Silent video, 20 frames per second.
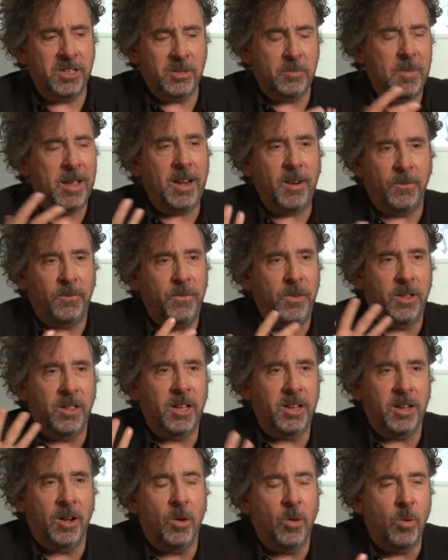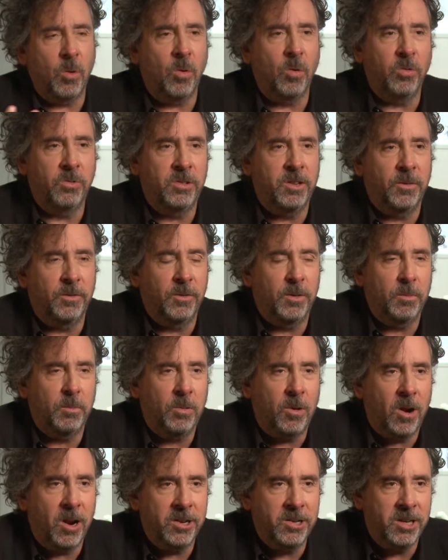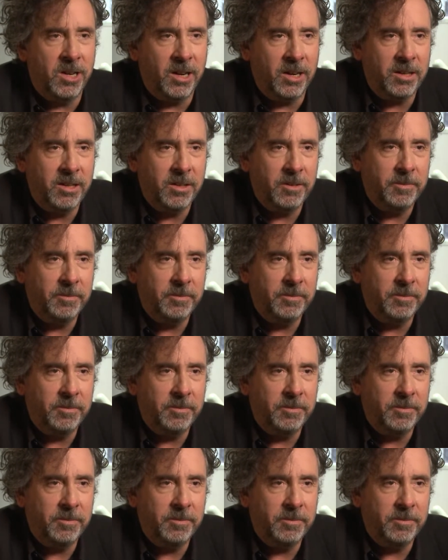just made it feel like a whole different project.